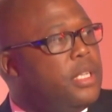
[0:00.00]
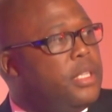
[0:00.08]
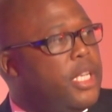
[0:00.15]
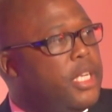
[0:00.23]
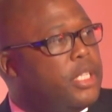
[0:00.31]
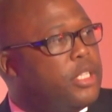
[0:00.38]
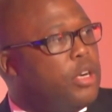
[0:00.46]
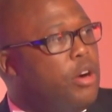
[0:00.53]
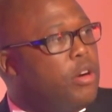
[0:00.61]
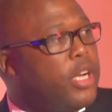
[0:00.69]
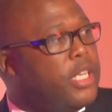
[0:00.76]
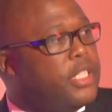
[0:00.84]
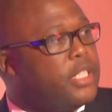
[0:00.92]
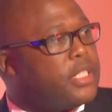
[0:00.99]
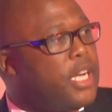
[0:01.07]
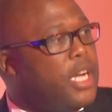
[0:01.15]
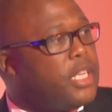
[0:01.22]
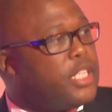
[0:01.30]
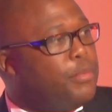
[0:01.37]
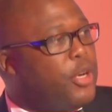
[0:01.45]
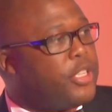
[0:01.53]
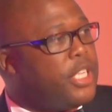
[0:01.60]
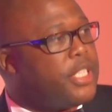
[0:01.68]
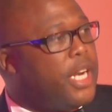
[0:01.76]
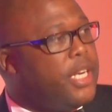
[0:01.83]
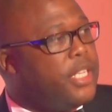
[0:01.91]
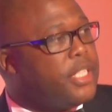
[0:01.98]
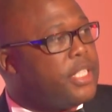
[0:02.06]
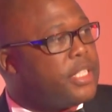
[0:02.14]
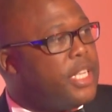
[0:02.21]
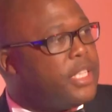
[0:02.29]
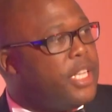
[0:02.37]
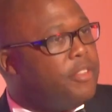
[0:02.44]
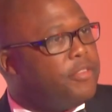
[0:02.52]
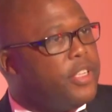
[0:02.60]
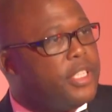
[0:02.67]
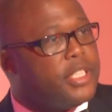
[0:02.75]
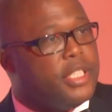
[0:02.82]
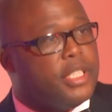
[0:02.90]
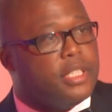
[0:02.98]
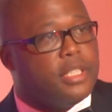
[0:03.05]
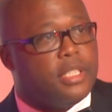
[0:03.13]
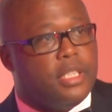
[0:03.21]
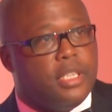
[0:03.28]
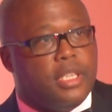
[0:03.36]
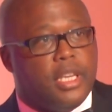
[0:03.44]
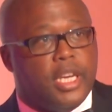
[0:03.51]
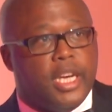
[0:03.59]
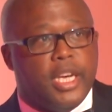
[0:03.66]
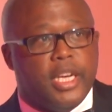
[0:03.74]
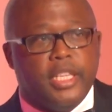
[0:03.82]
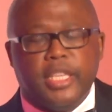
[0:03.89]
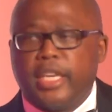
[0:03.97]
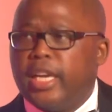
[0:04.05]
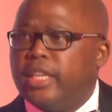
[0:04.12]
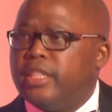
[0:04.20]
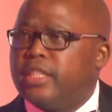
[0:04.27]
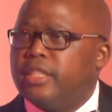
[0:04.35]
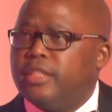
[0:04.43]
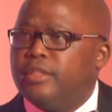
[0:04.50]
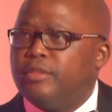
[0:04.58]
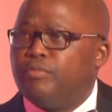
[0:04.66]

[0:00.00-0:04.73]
they talk and discuss about the challenges that they are facing in the country.